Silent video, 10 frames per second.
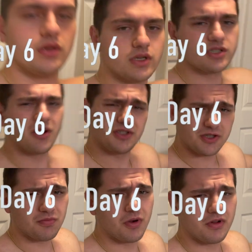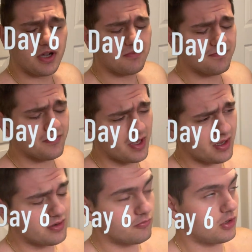So I just woke up.
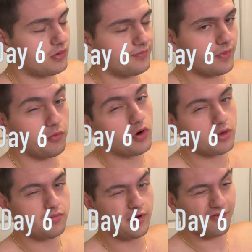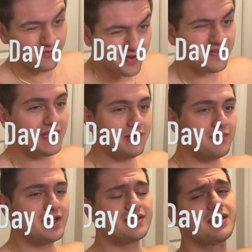Well, I woke up about 15
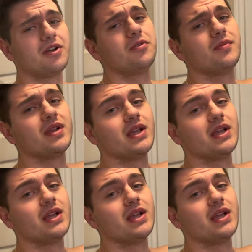minutes ago.